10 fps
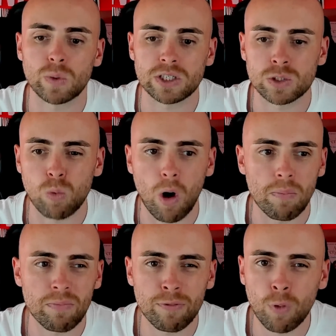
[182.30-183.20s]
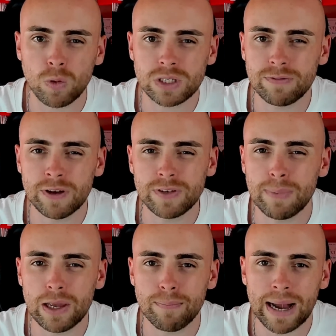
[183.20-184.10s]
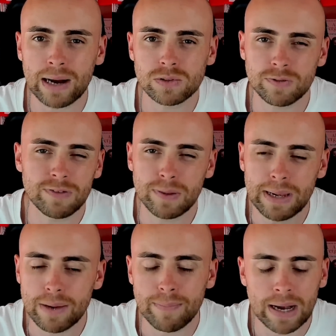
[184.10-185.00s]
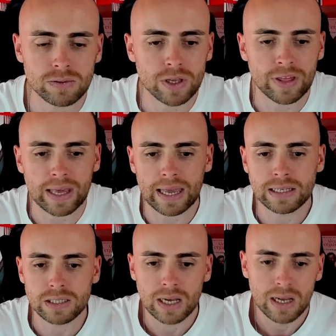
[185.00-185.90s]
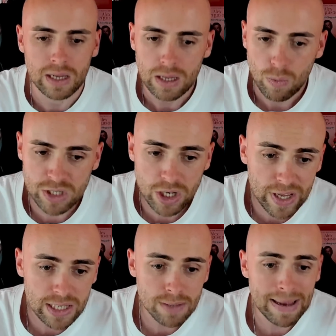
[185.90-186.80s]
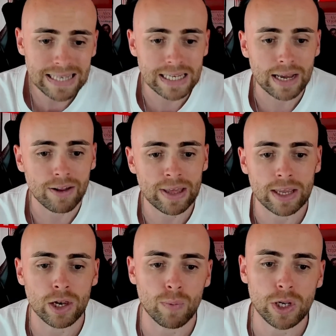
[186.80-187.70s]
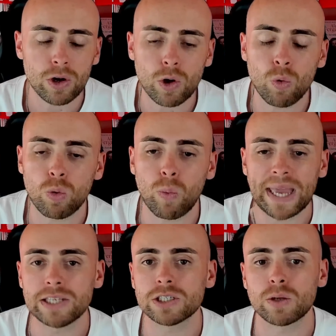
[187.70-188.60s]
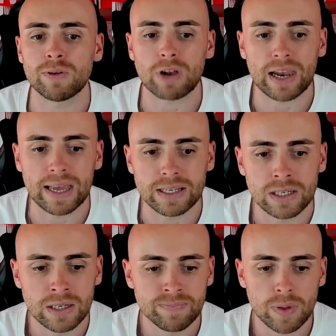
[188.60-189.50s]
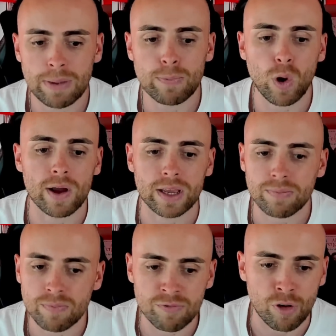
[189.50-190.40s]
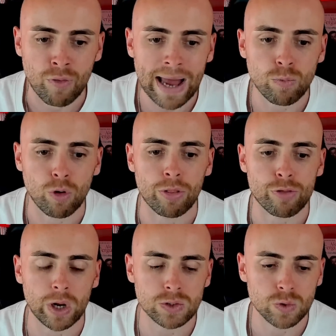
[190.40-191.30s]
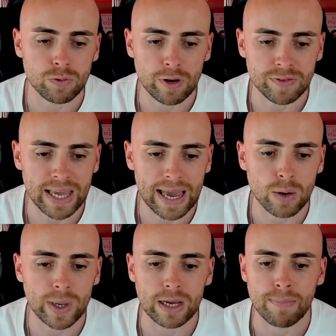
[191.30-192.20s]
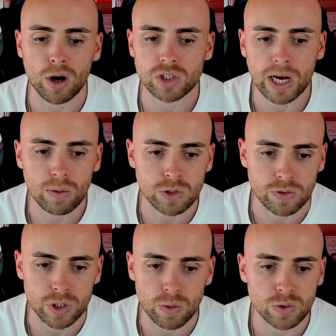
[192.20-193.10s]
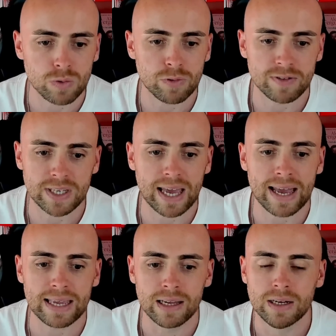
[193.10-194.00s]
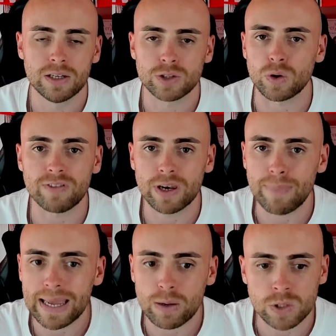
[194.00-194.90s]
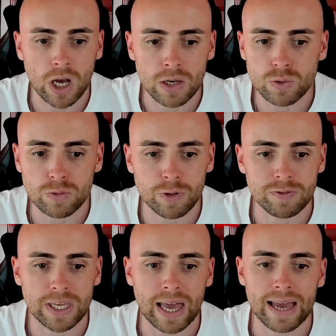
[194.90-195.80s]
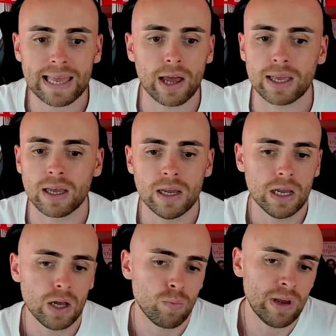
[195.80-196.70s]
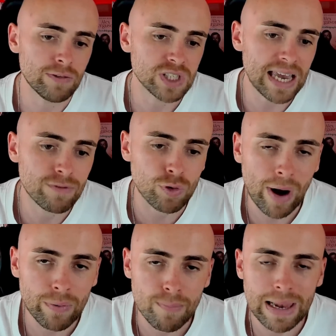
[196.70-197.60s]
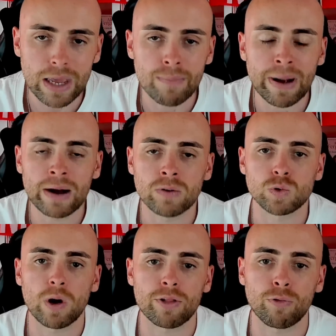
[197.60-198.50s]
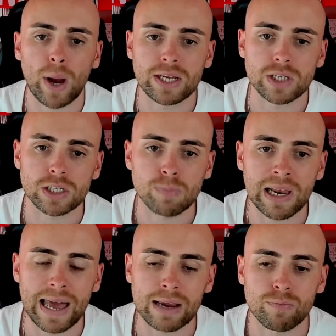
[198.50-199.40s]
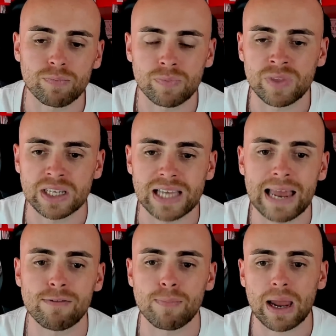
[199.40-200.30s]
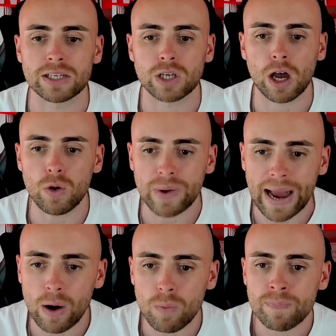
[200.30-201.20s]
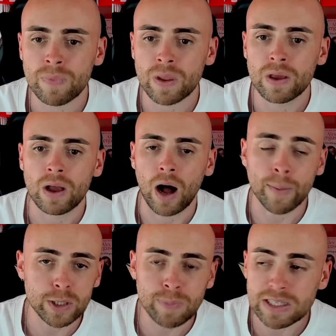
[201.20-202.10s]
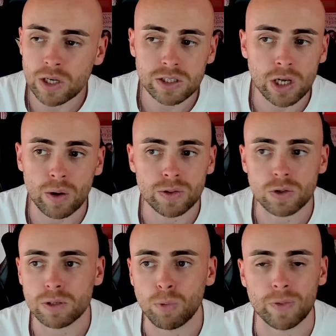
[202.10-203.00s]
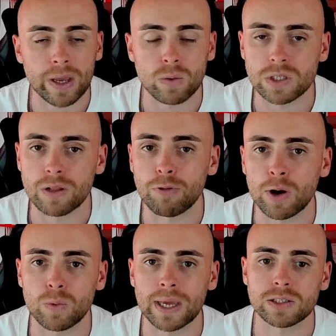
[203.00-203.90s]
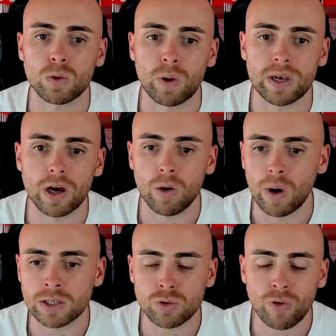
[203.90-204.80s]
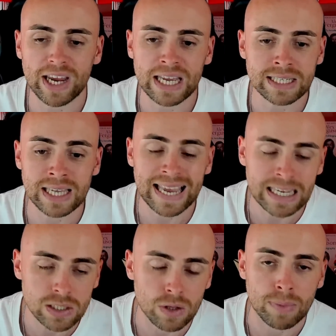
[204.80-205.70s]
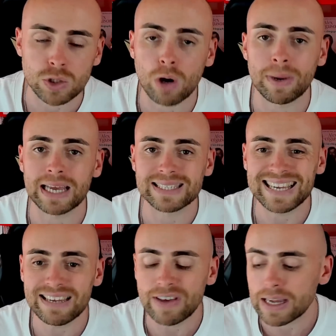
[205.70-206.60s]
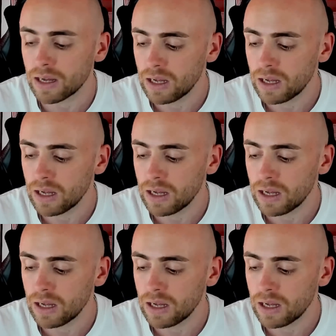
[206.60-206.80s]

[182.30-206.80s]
which is what, 50 million pounds, 50 million pounds, I think it is, which I think is amazing. And I think, when you look at all the wages that we've cleared, people like Varane were on 350k a week. Martial was on 250k. Donny van de Beek was 150k. Like, we'll have saved around £1 million worth of wages by letting these 11 players go. Now, I'm expecting us to go and do some more deals in the final days of the window. As great as it is that McTominay is leaving,